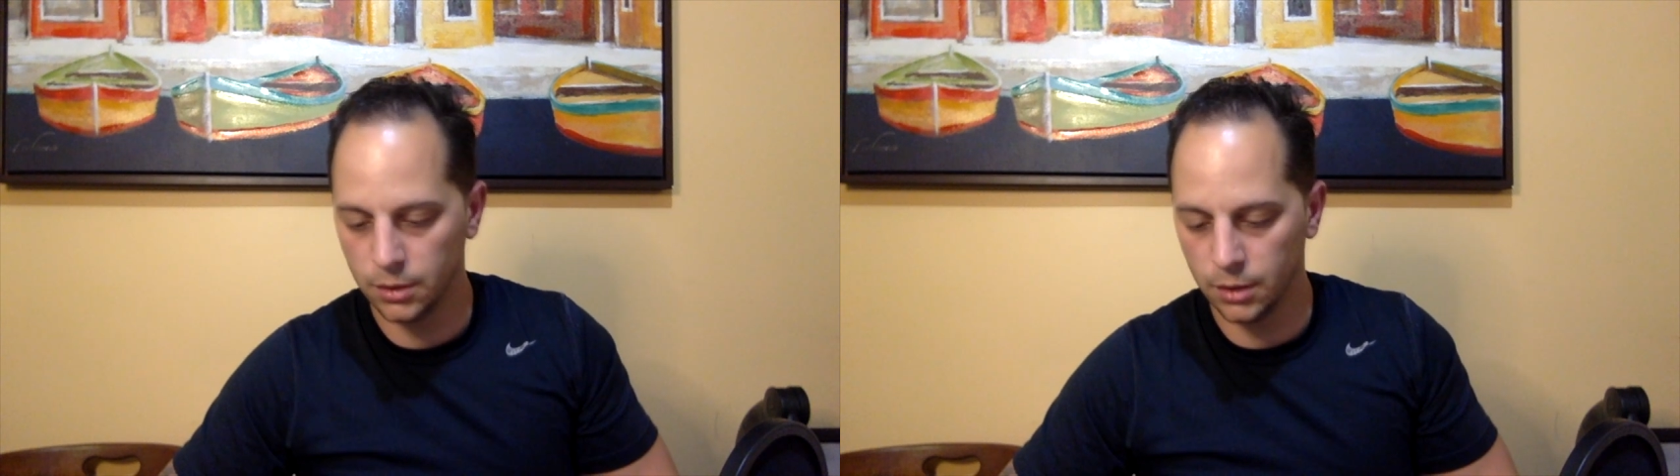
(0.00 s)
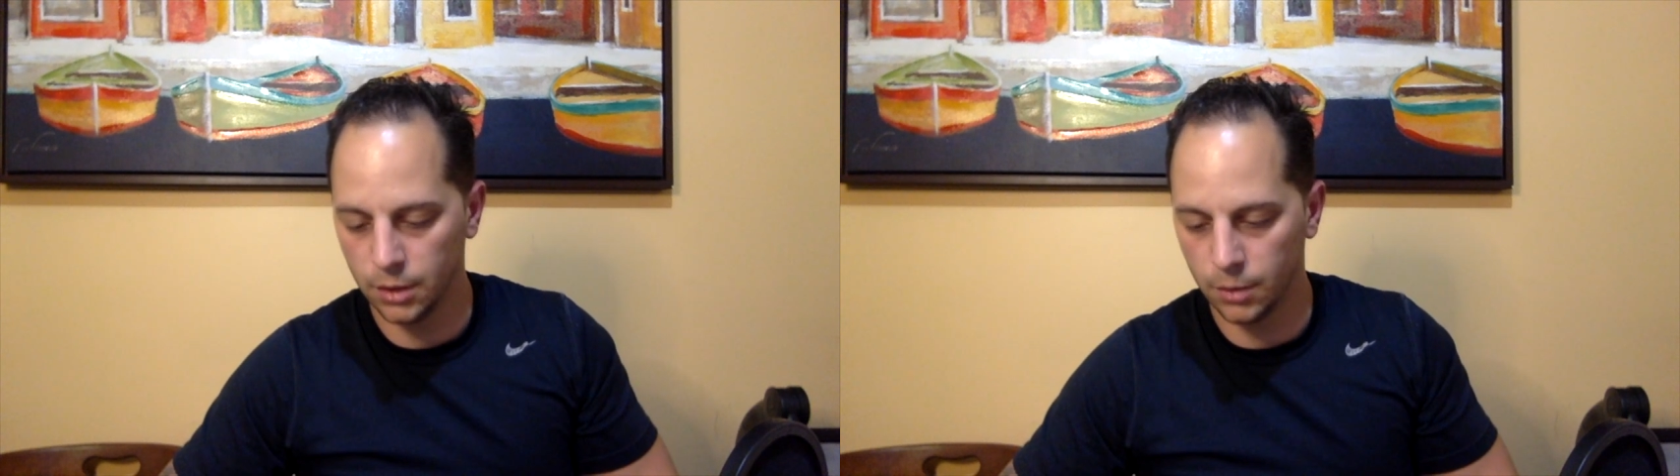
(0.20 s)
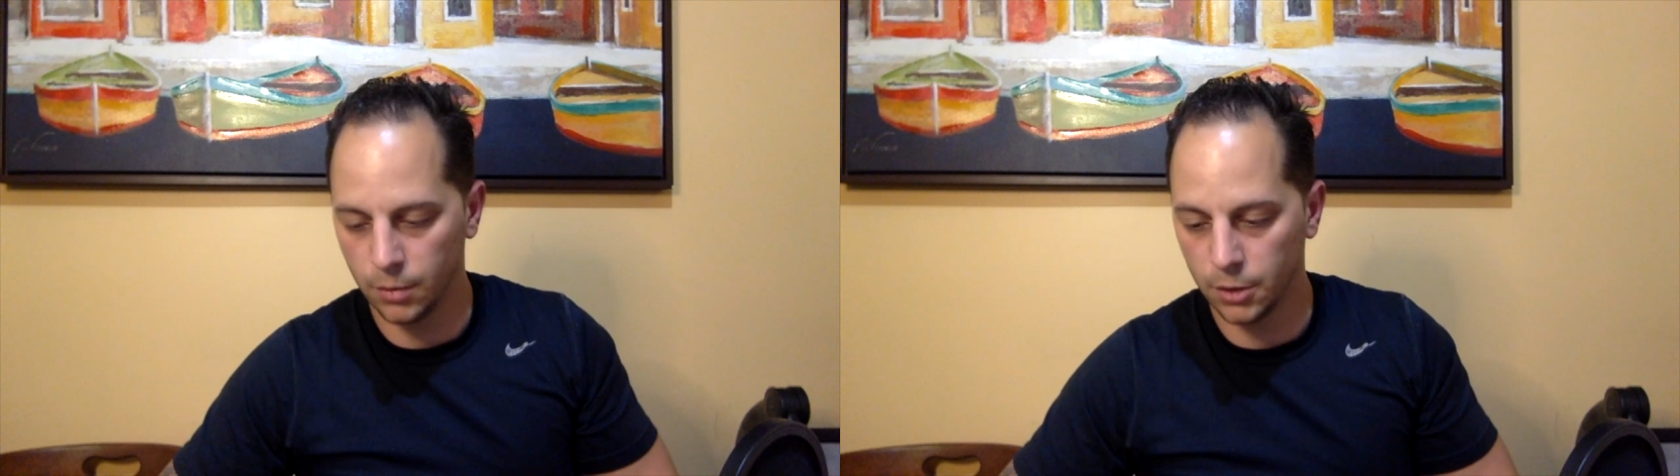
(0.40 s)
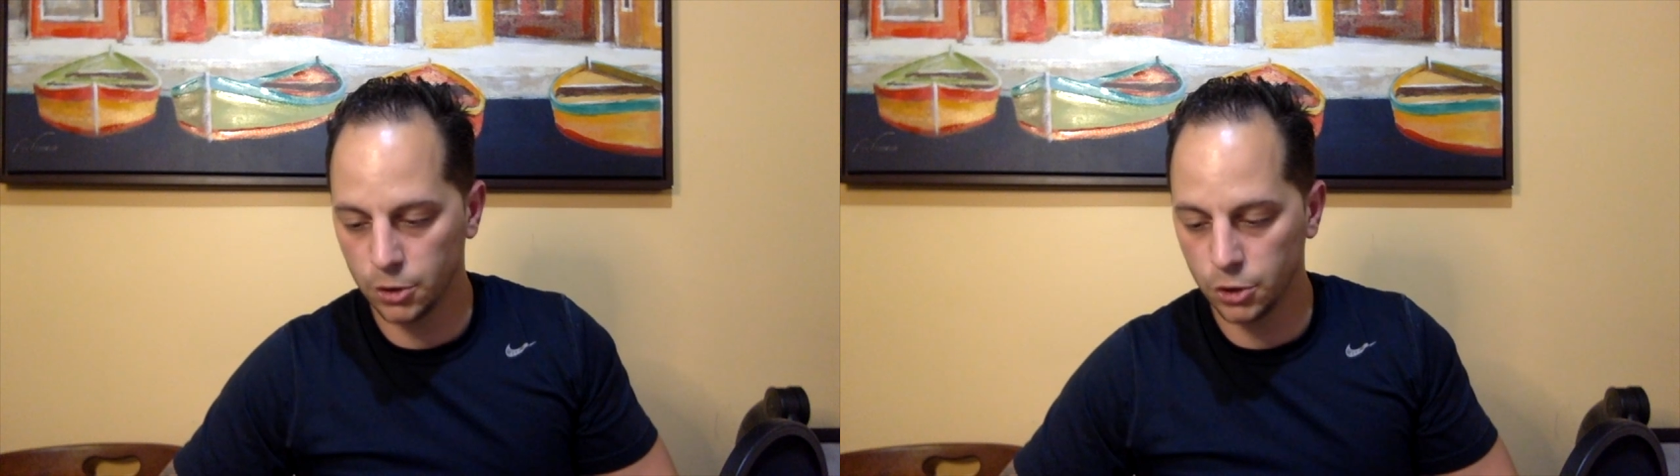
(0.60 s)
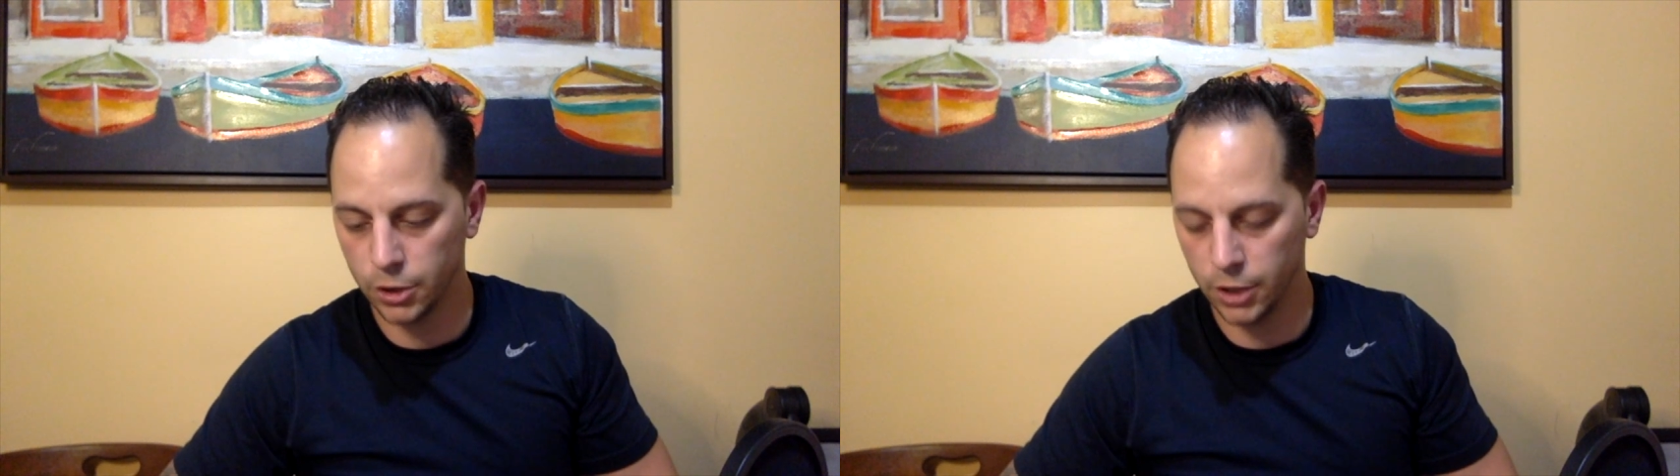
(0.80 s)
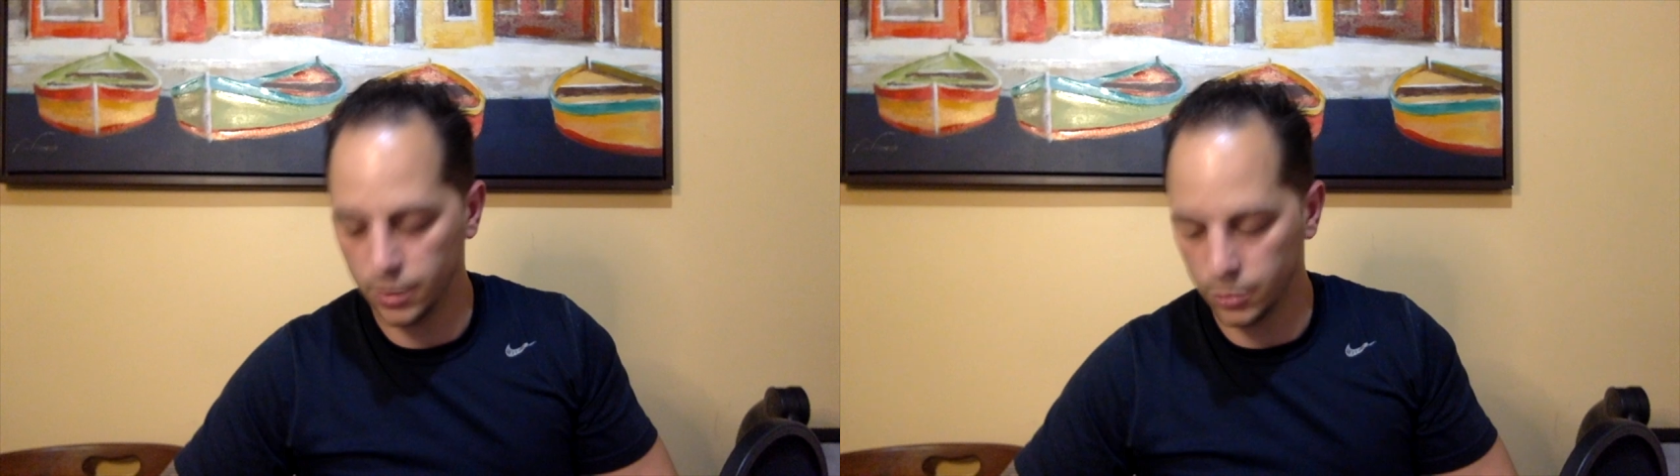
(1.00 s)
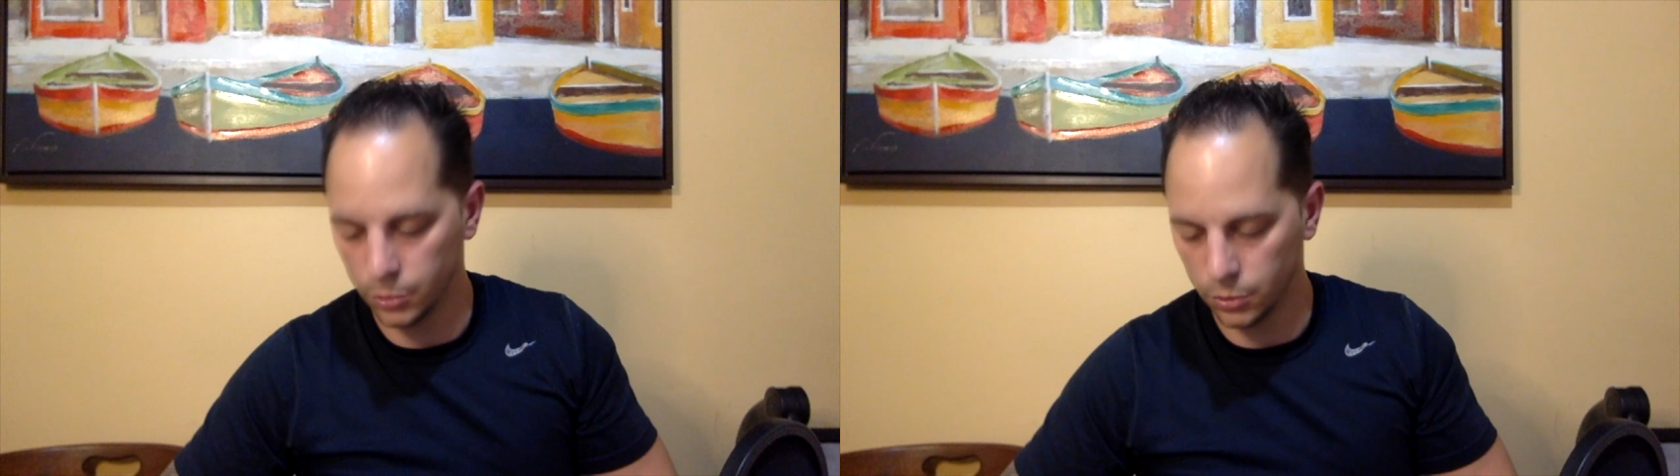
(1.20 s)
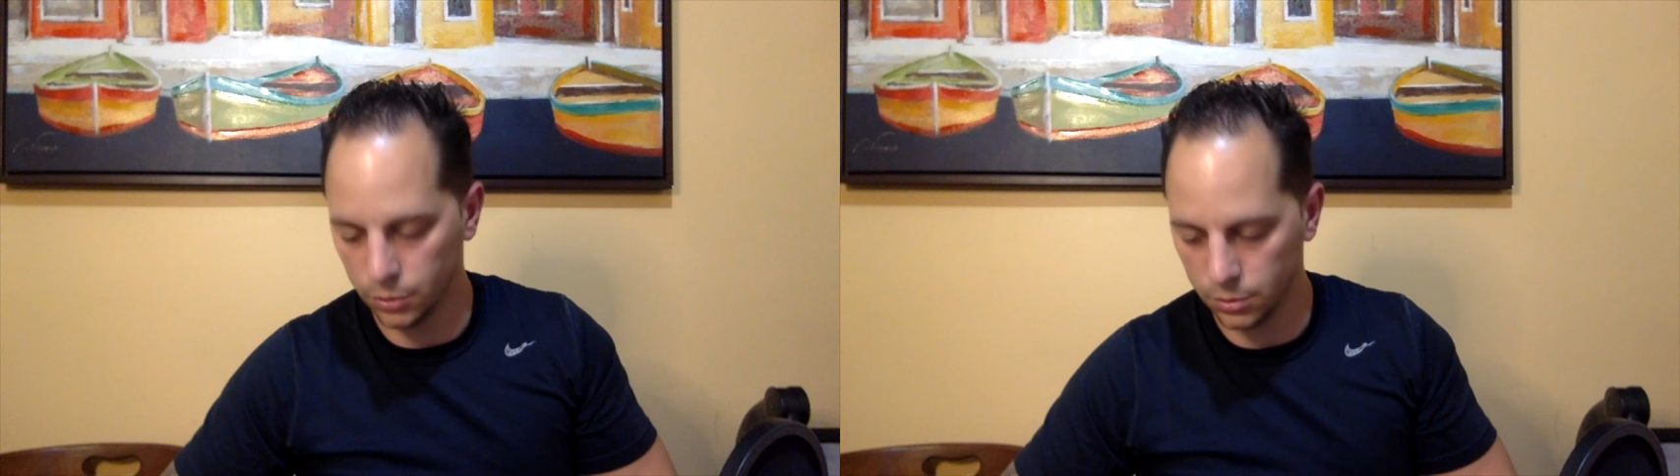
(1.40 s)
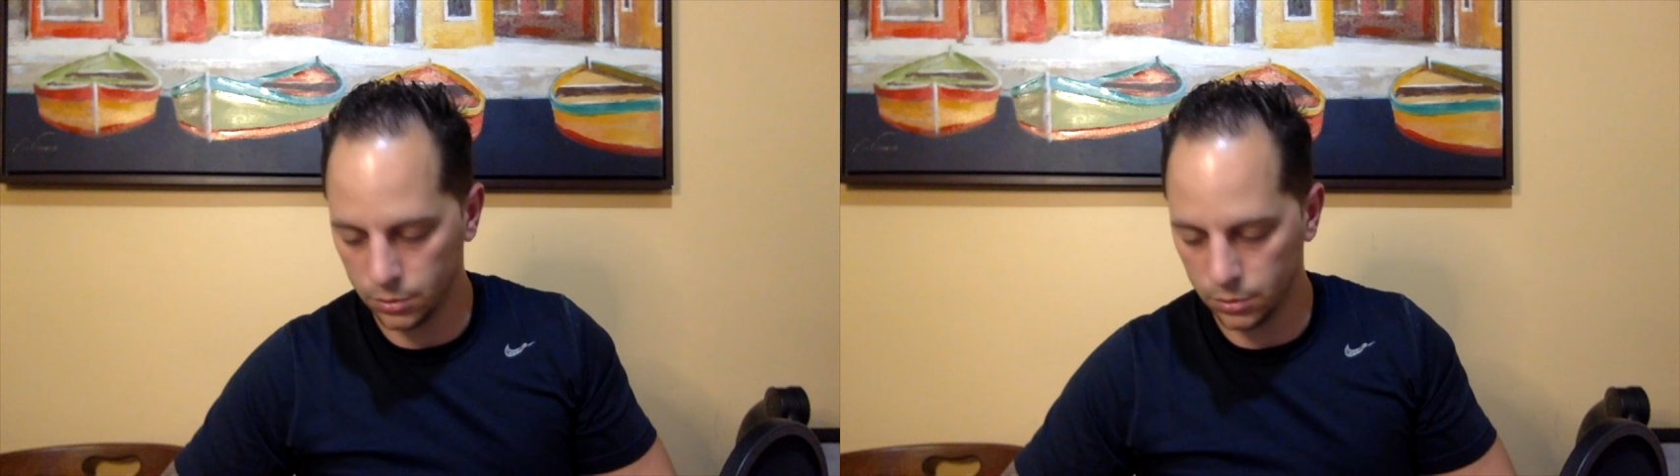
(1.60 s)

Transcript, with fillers: uh, March, April.